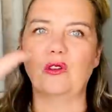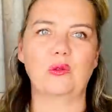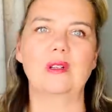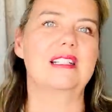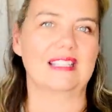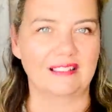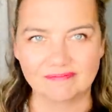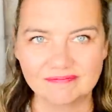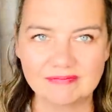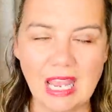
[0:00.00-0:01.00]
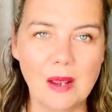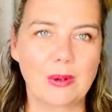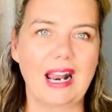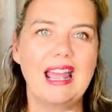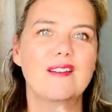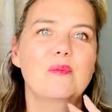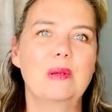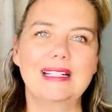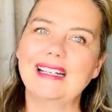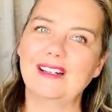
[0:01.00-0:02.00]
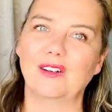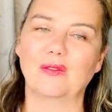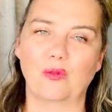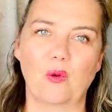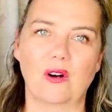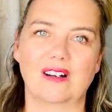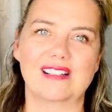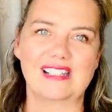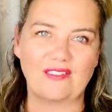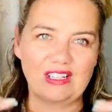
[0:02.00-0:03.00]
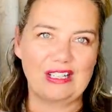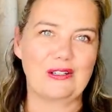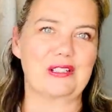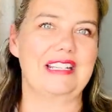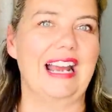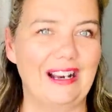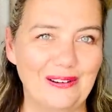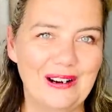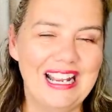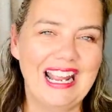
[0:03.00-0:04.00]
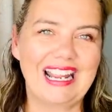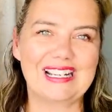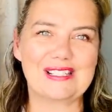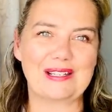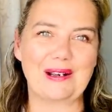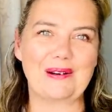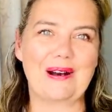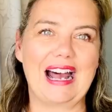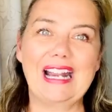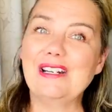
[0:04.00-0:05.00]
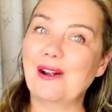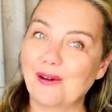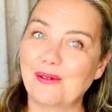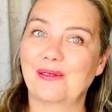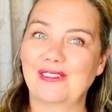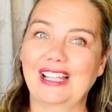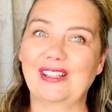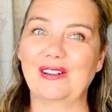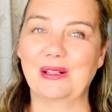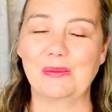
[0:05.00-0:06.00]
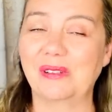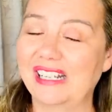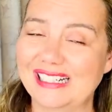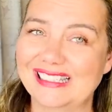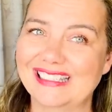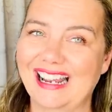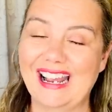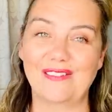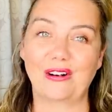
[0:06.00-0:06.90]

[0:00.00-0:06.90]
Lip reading: the reason. But I have been here for 7 years now, and so I know that there are complaints. I've